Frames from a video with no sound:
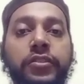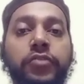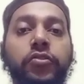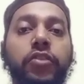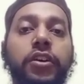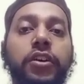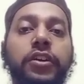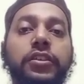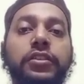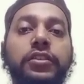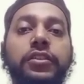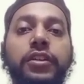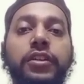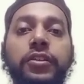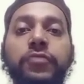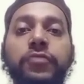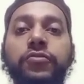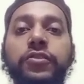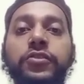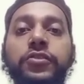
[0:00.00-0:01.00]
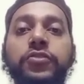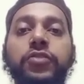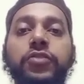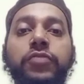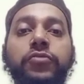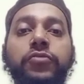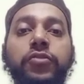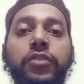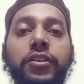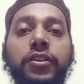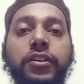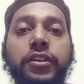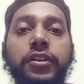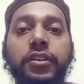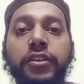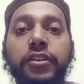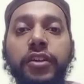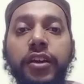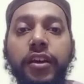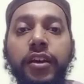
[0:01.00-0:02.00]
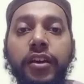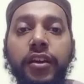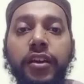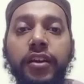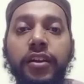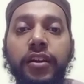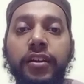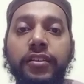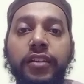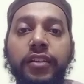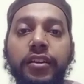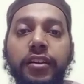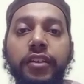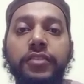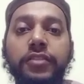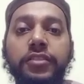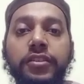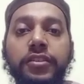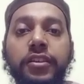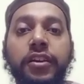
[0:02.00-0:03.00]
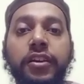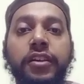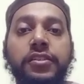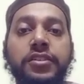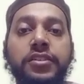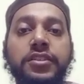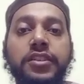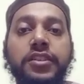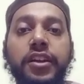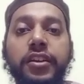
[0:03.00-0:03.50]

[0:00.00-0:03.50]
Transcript: That first you have to learn it, then later understand it,